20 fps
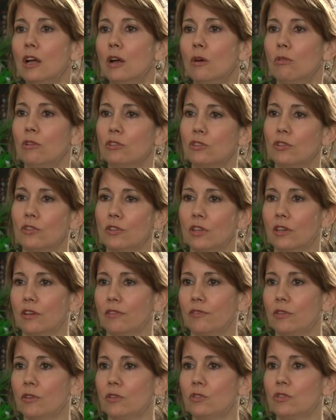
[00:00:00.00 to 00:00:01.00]
What do you think
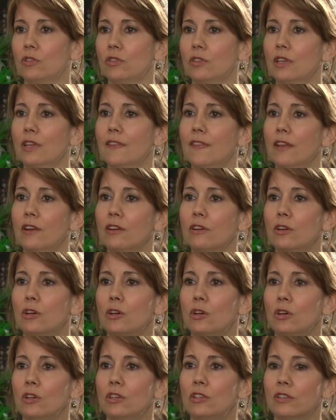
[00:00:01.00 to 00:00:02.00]
of those? Do you think they're a
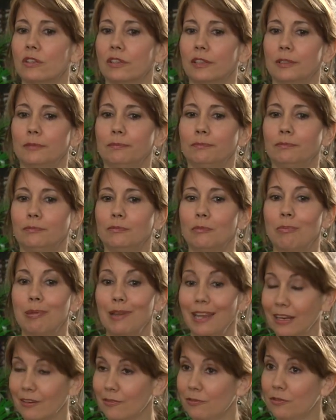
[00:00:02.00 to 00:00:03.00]
good
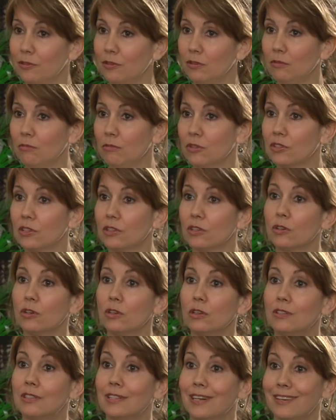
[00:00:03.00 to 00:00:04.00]
platform? Is it a
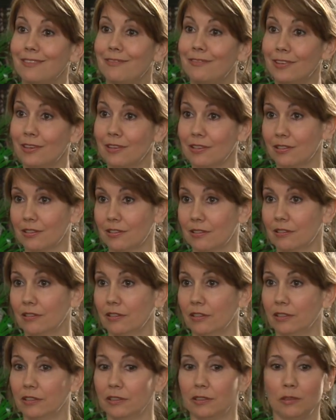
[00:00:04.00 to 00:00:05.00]
good diverse
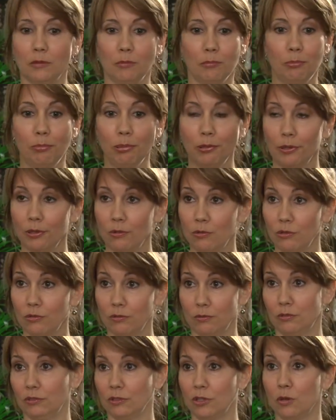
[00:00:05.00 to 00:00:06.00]

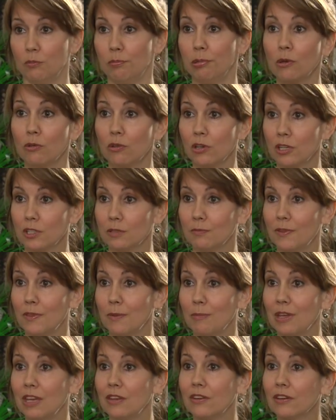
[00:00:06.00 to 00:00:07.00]
pluralism in
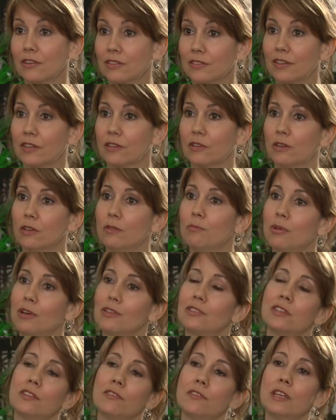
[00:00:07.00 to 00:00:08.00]
the media? Is that a good
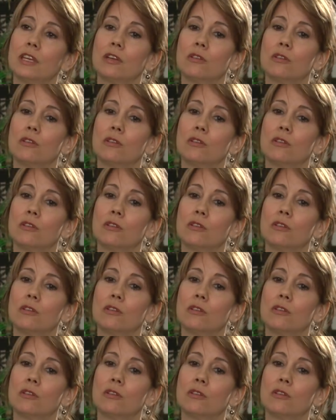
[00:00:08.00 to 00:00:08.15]
positive thing?